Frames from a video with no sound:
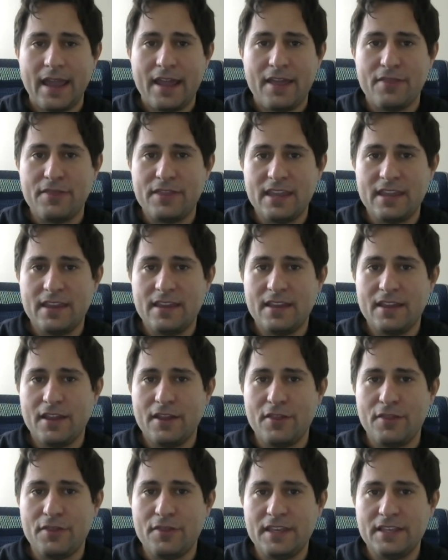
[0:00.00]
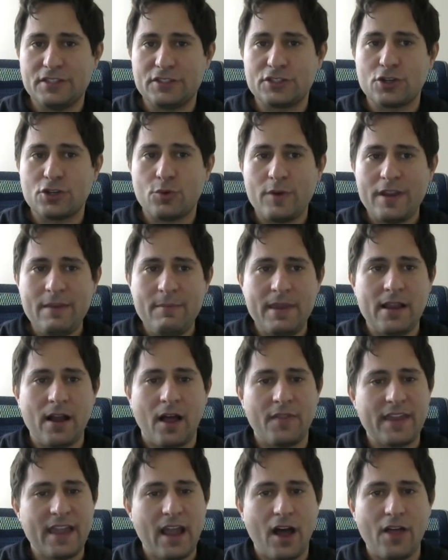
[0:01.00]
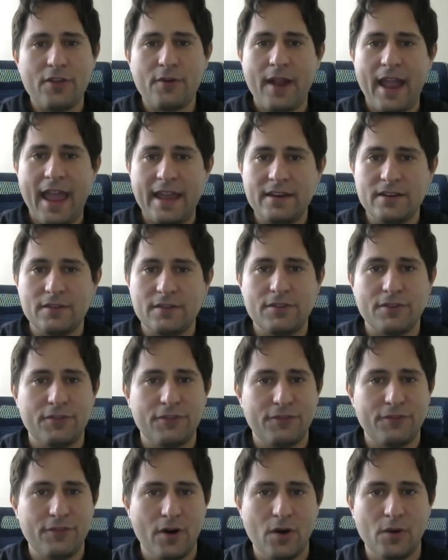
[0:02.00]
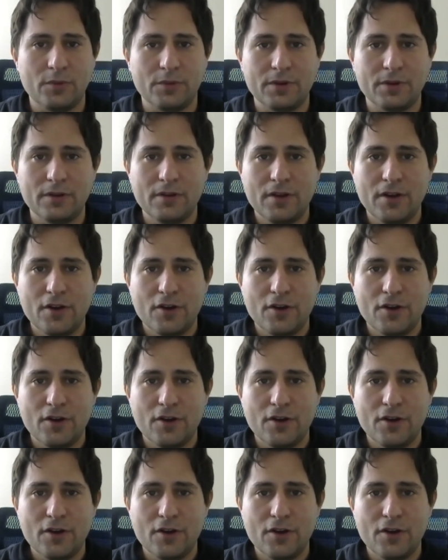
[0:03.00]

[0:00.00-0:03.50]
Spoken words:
The screaming on the other end of the phone